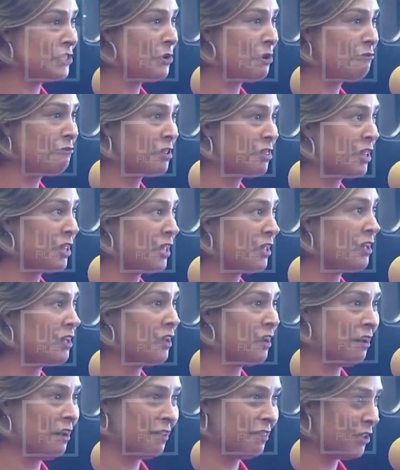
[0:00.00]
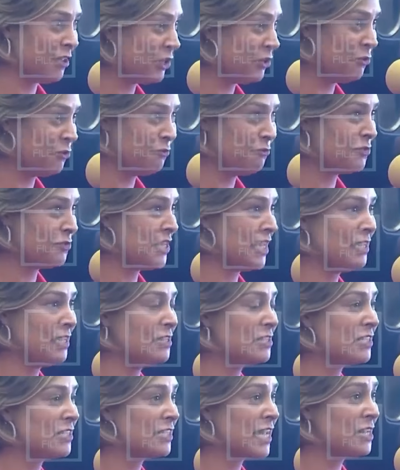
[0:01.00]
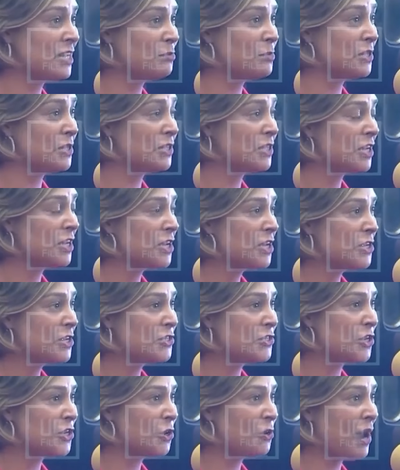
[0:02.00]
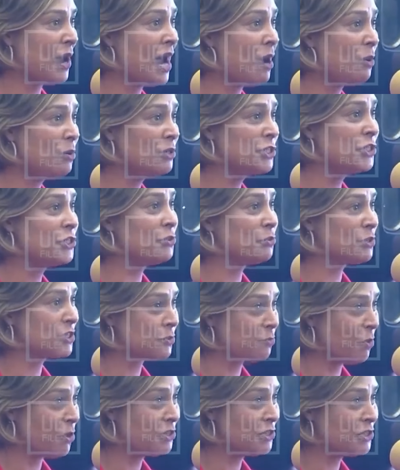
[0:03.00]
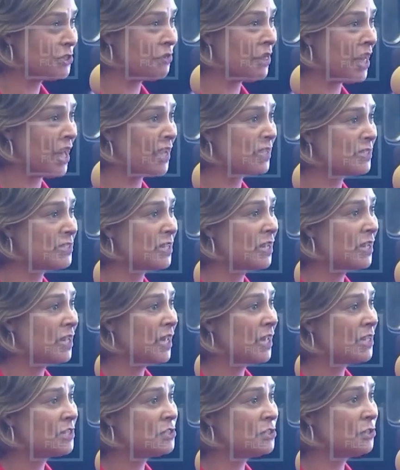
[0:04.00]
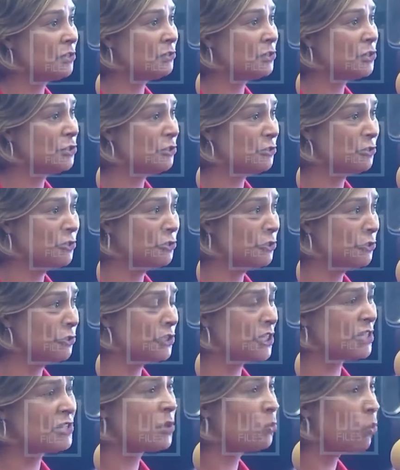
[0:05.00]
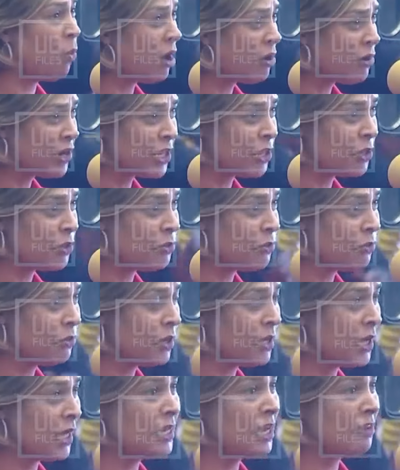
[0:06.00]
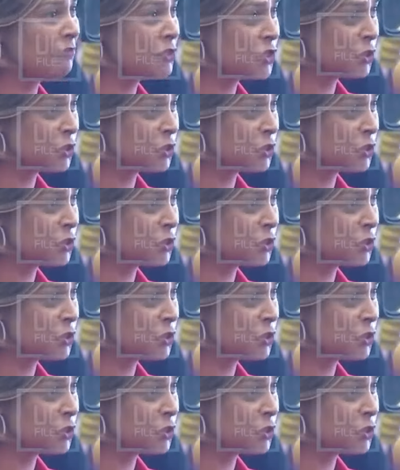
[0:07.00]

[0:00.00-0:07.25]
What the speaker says: to everything that you've said in the statement. So how would you respond to that? And does it worry you? And have you